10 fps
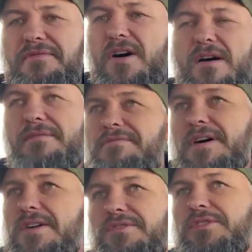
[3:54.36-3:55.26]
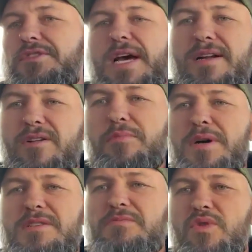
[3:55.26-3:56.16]
$500 to
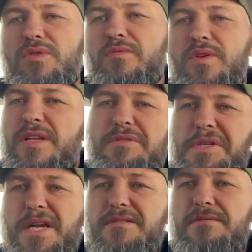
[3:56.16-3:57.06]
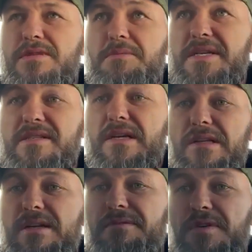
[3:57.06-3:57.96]
$800 more than what he would get
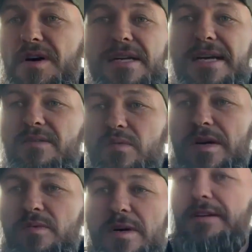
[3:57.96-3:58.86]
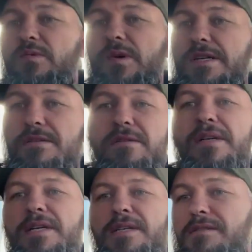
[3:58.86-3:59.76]
domestically to fight at 1-1-1.
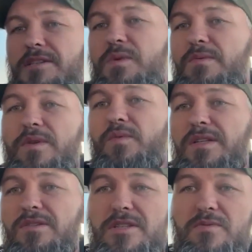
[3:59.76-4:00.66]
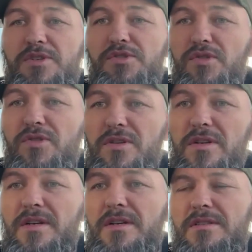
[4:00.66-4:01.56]
So he's 1 win, 1 loss, draw.
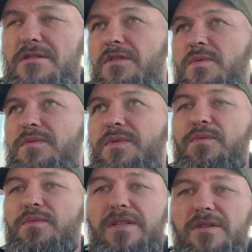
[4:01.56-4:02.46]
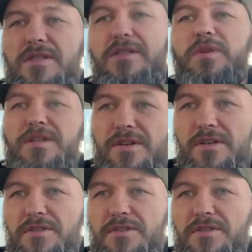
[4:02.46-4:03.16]
Sorry, 1 win, 1 loss, 1 no